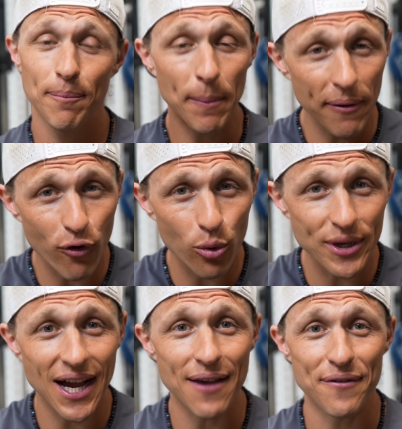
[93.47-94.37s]
But before we
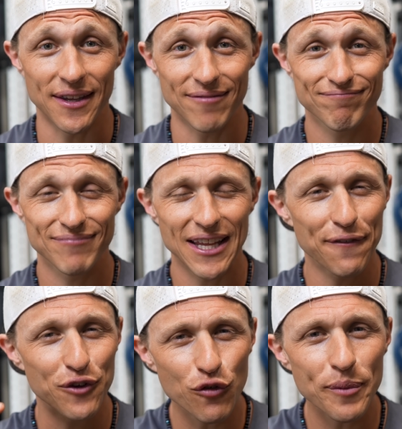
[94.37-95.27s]
dive in,
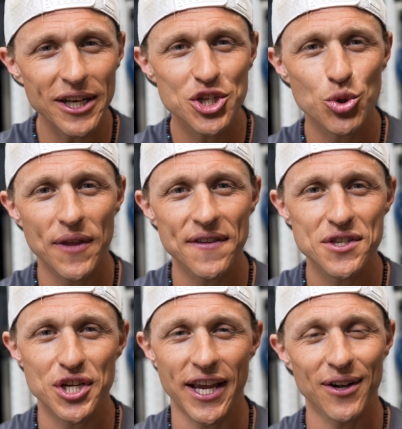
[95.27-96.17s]
if you've been enjoying this
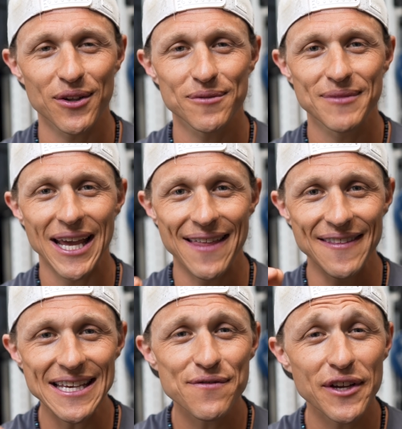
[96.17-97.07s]
channel and
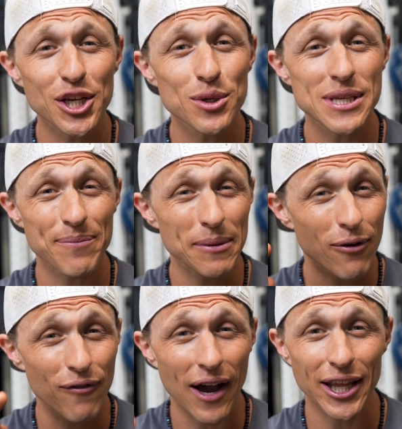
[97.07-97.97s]
these videos have been
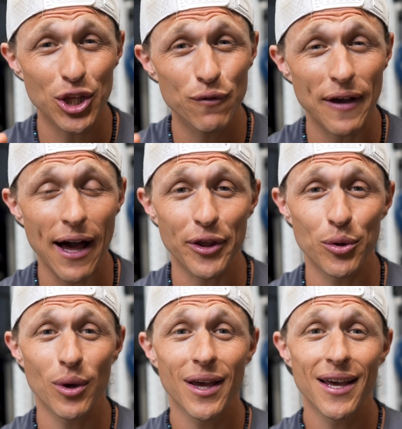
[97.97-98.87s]
providing you value,